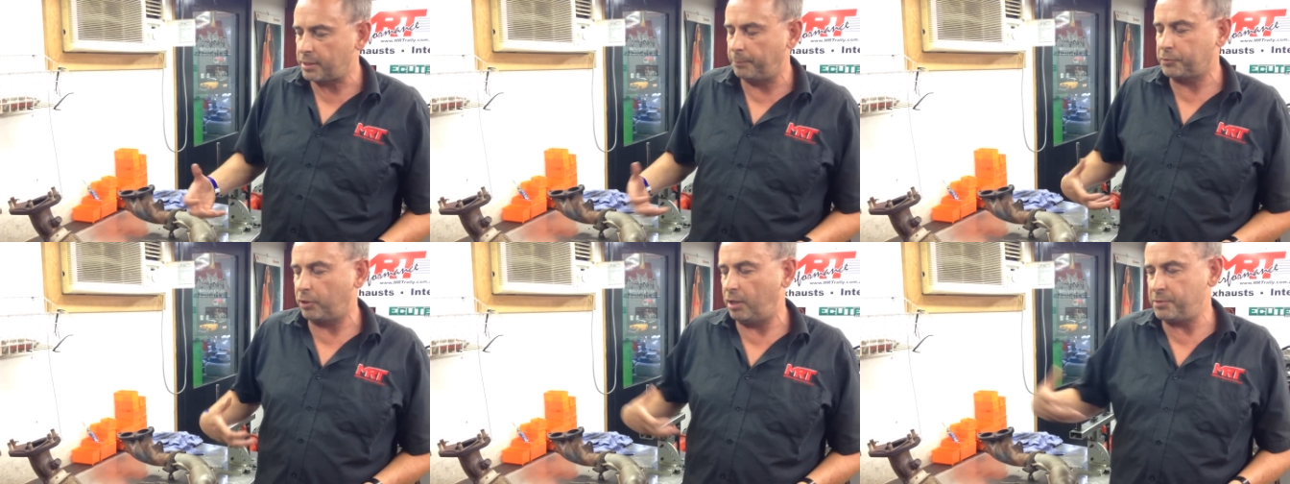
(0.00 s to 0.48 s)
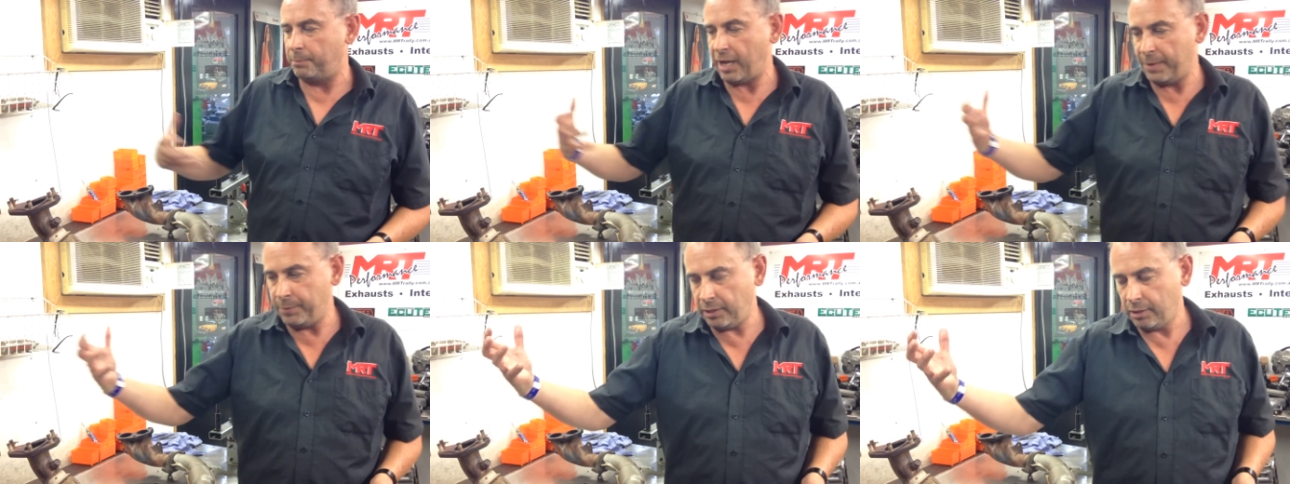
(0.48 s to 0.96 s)
sometimes it
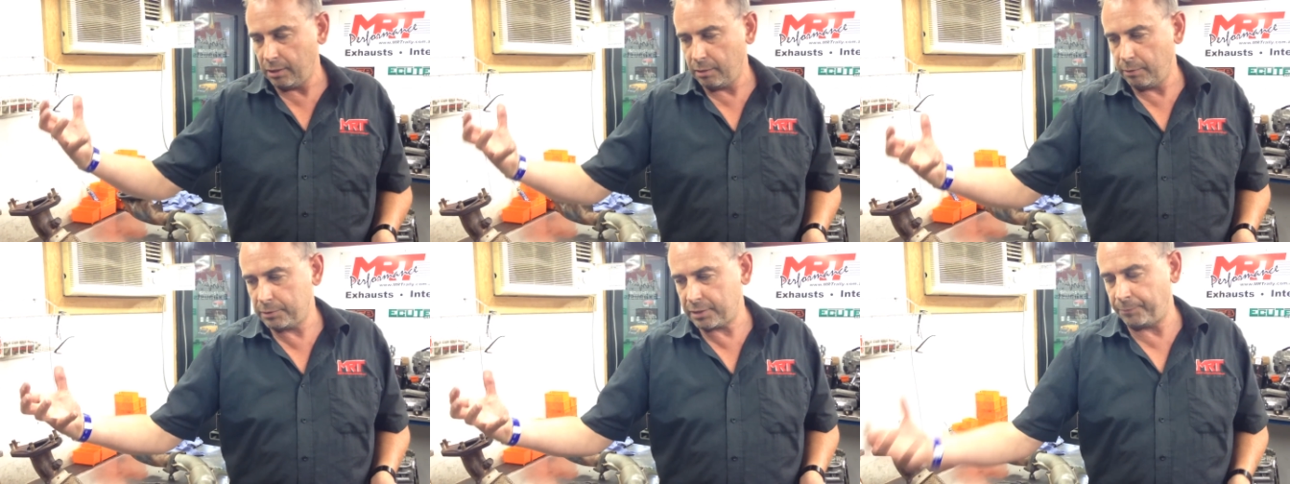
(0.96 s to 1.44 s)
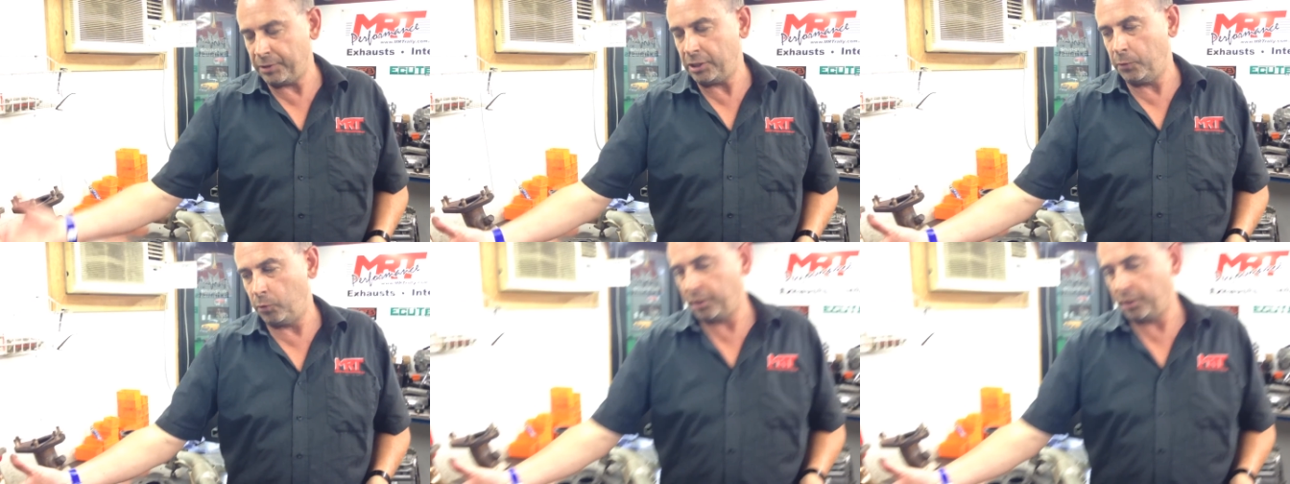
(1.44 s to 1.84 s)
may be something you